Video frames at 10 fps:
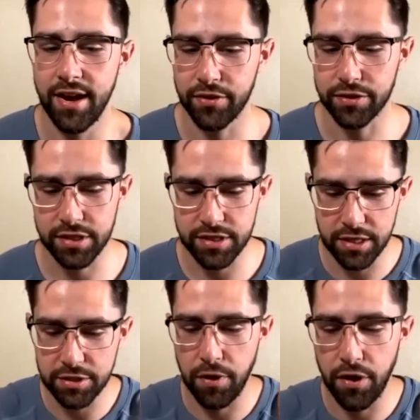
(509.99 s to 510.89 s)
There's these like
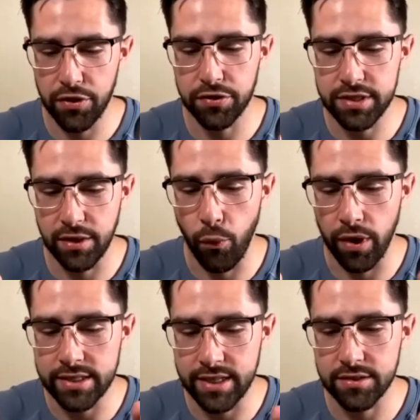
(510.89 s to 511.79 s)
small little
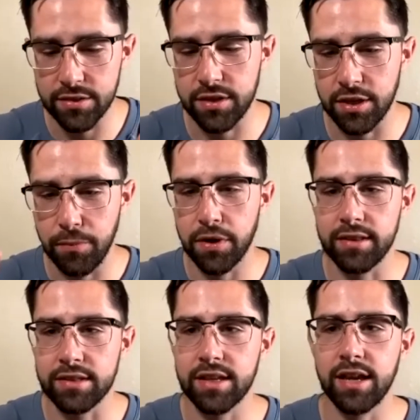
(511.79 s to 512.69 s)
white sensors that you put on
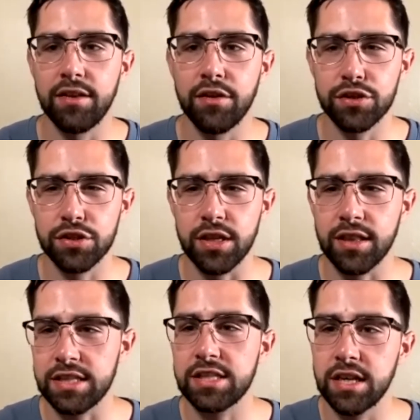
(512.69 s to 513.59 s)
the skin and they're just like,
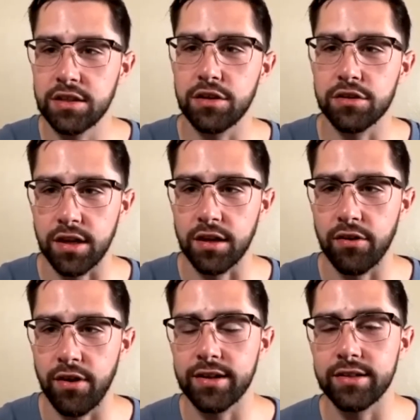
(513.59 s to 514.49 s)
they stick to your skin,
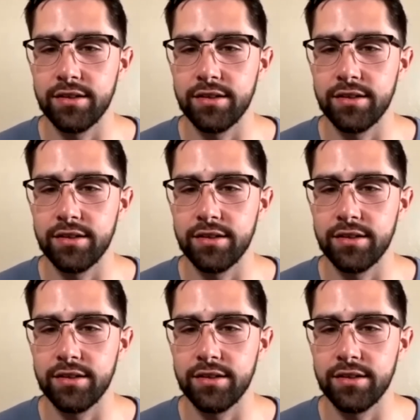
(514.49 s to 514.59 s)
correct?